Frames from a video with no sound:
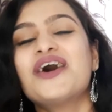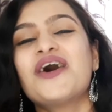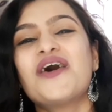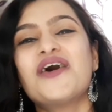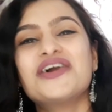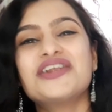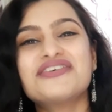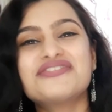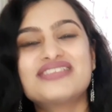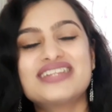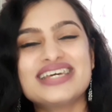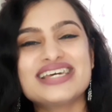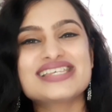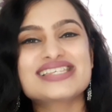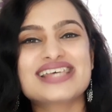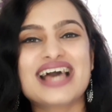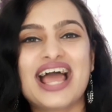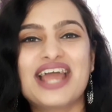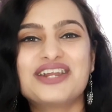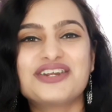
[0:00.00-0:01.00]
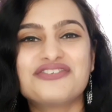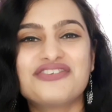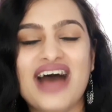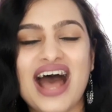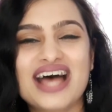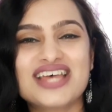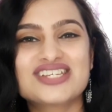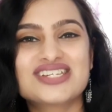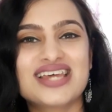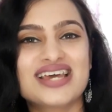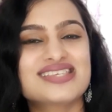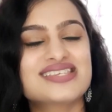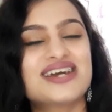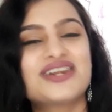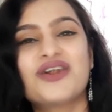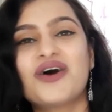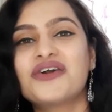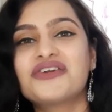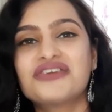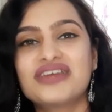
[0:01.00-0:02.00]
All of these kind of hashtags are
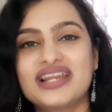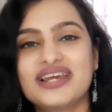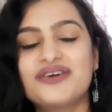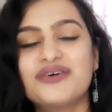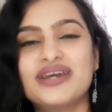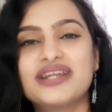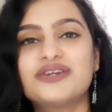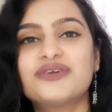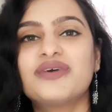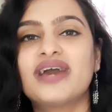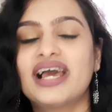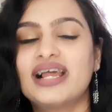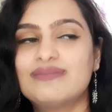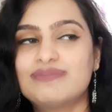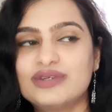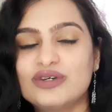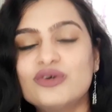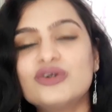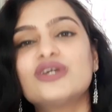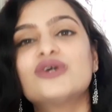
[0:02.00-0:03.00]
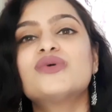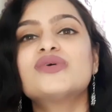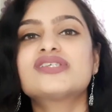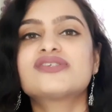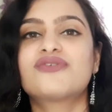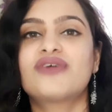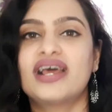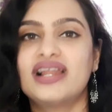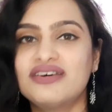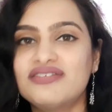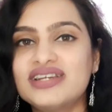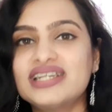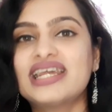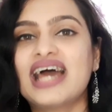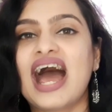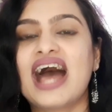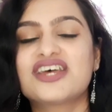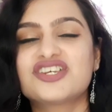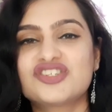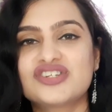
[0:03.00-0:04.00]
not really going to help you. Use relevant
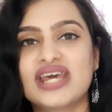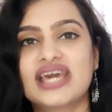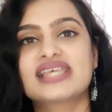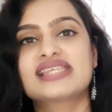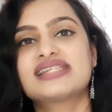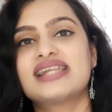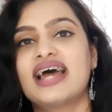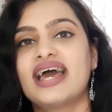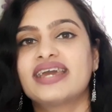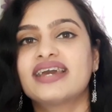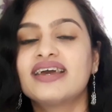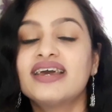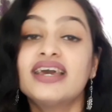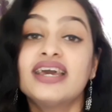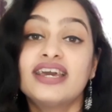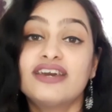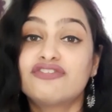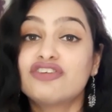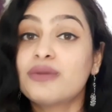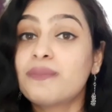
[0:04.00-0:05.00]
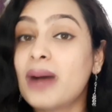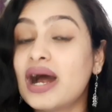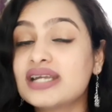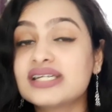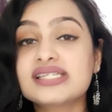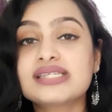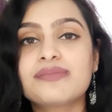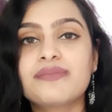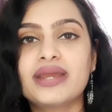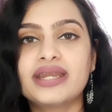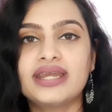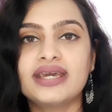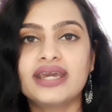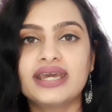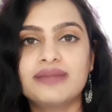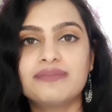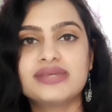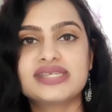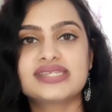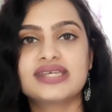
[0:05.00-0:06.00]
hashtags like if you're participating
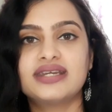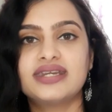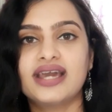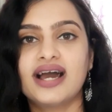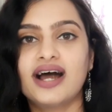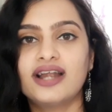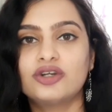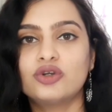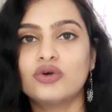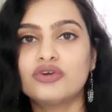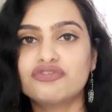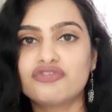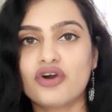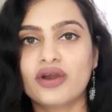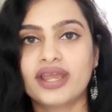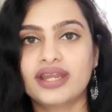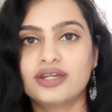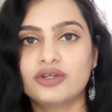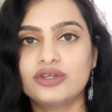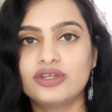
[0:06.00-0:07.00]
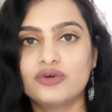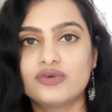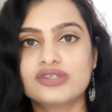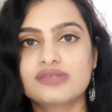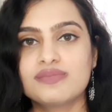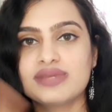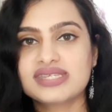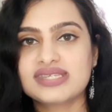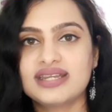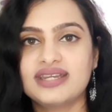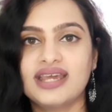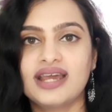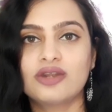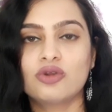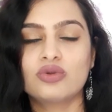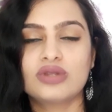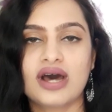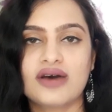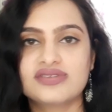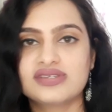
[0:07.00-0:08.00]
in Miss India, don't forget to use Miss India
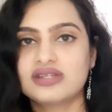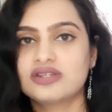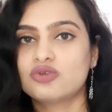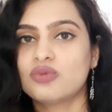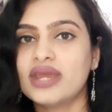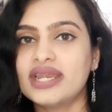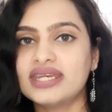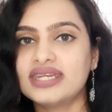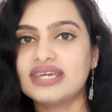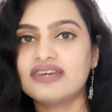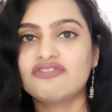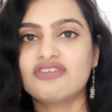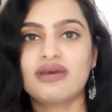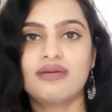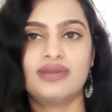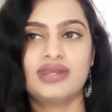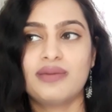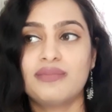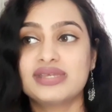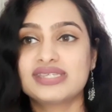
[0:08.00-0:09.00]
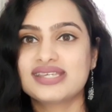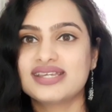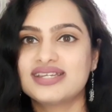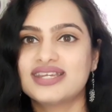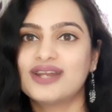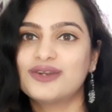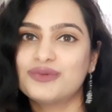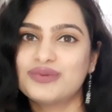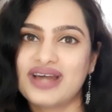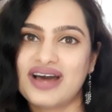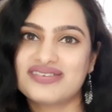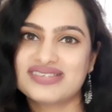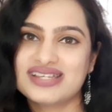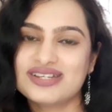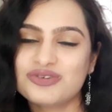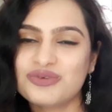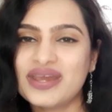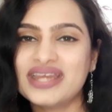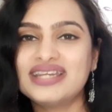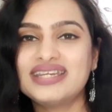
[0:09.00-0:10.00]
2020, Femina Miss India
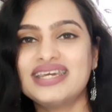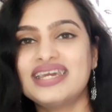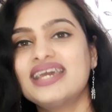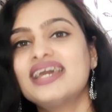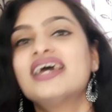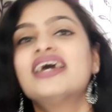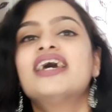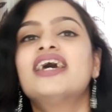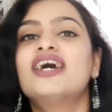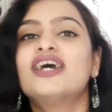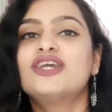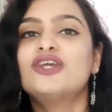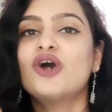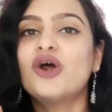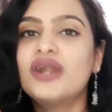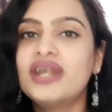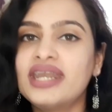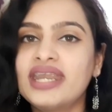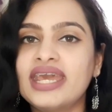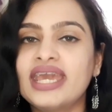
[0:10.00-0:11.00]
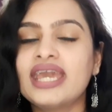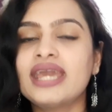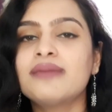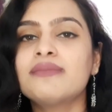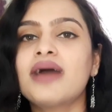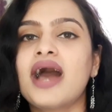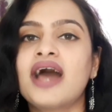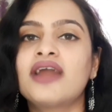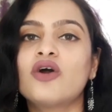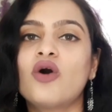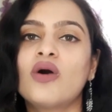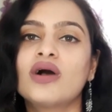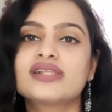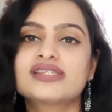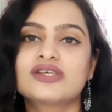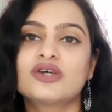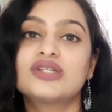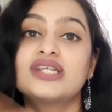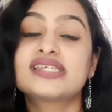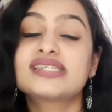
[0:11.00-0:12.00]
2020, your name and
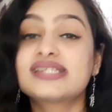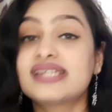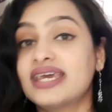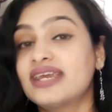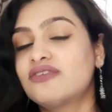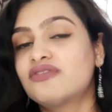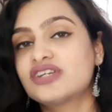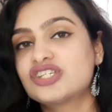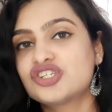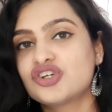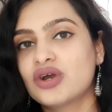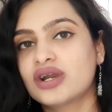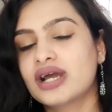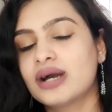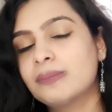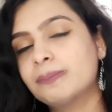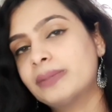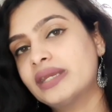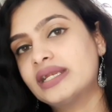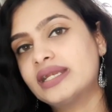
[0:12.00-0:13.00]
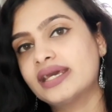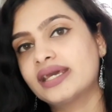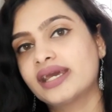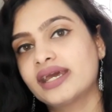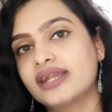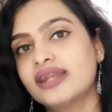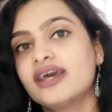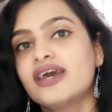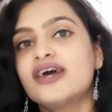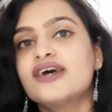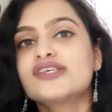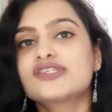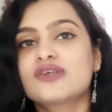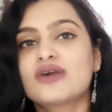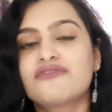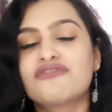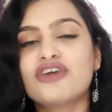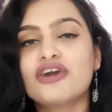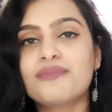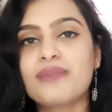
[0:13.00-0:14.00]
also the state which you're competing in. So
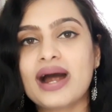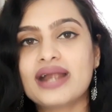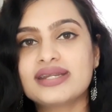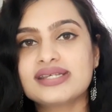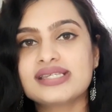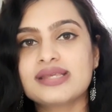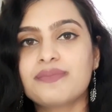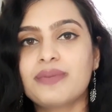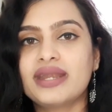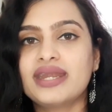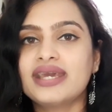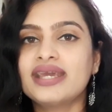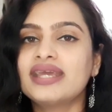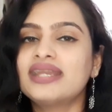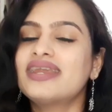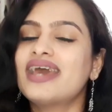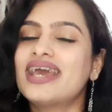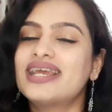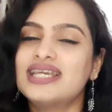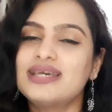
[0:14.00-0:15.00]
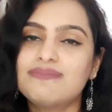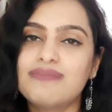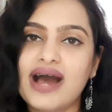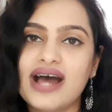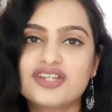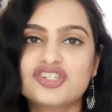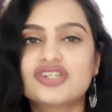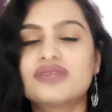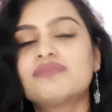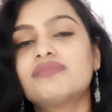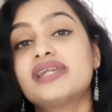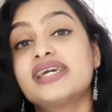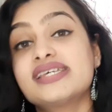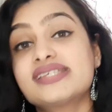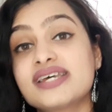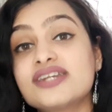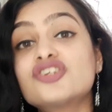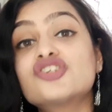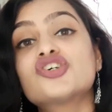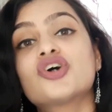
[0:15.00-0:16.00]
if you're participating in any pageant,
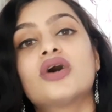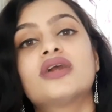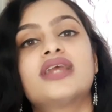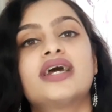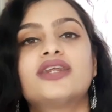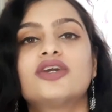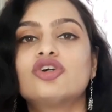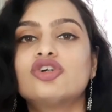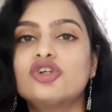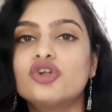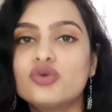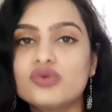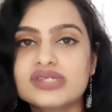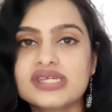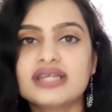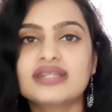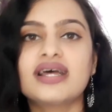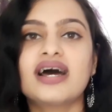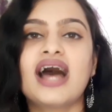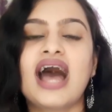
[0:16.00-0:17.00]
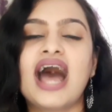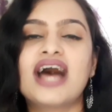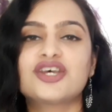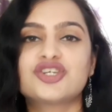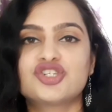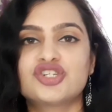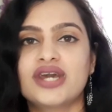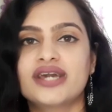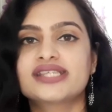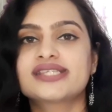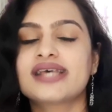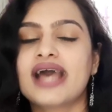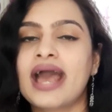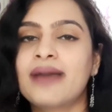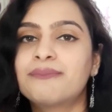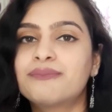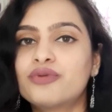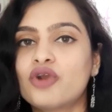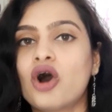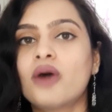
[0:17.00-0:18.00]
please ensure that you're using the hashtags
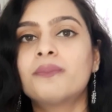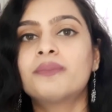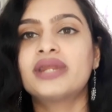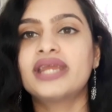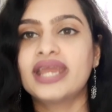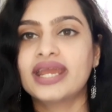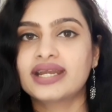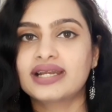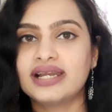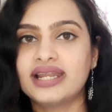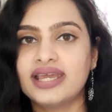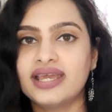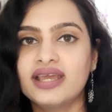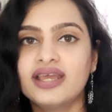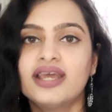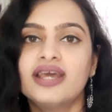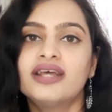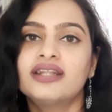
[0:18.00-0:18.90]
appropriately.